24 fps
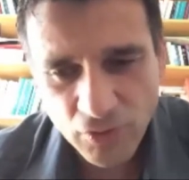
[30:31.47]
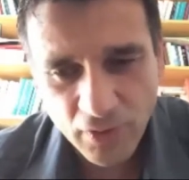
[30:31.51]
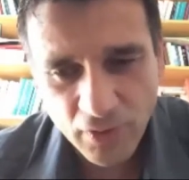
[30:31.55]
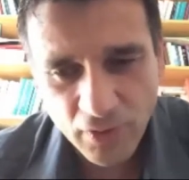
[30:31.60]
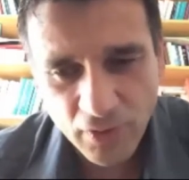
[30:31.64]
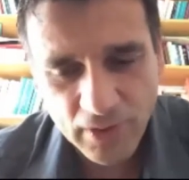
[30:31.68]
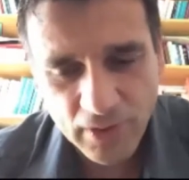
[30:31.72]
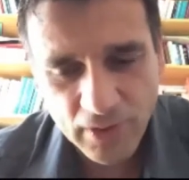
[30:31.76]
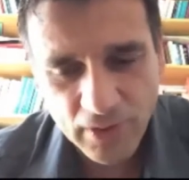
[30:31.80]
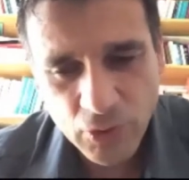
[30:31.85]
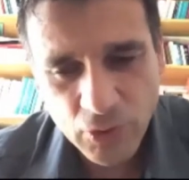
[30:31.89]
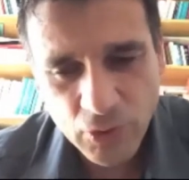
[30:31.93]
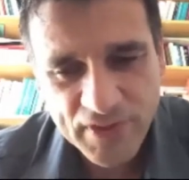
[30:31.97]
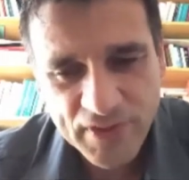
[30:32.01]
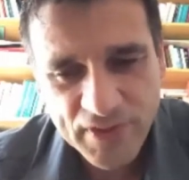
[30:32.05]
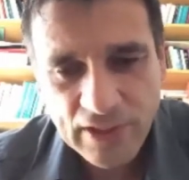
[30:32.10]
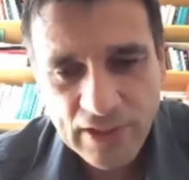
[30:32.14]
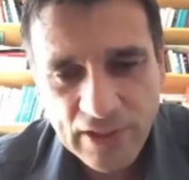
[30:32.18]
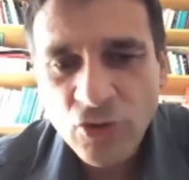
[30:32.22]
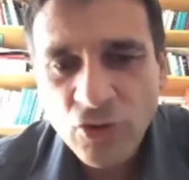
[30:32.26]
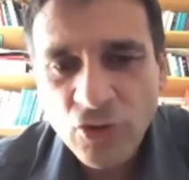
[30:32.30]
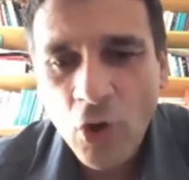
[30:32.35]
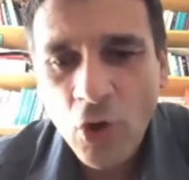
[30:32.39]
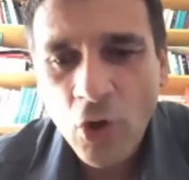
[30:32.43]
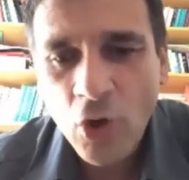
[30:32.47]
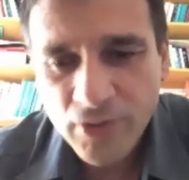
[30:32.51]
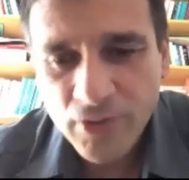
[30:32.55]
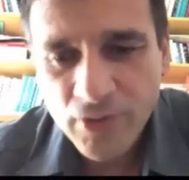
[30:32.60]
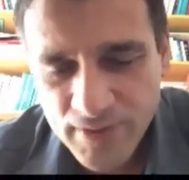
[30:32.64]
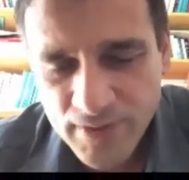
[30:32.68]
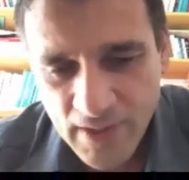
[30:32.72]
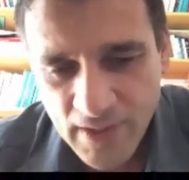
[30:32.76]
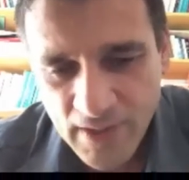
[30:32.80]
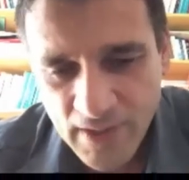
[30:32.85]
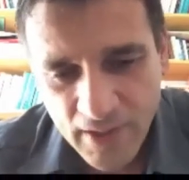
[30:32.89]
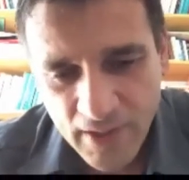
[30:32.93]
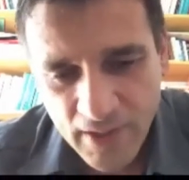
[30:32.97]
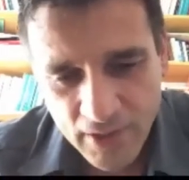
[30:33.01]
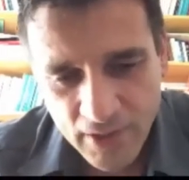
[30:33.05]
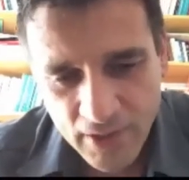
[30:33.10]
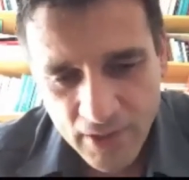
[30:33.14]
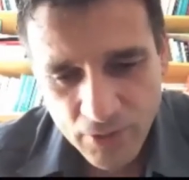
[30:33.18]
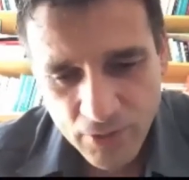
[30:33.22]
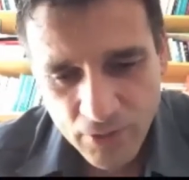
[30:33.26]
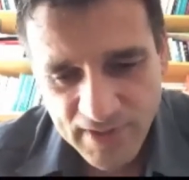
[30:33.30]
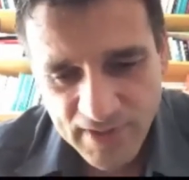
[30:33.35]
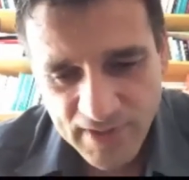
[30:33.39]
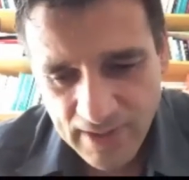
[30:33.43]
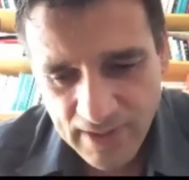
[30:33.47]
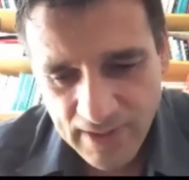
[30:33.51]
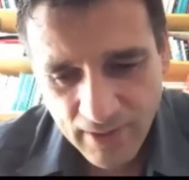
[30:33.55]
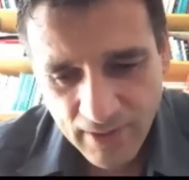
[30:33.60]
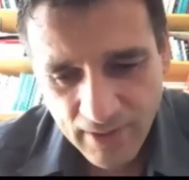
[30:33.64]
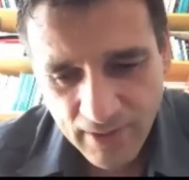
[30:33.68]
or using noise, using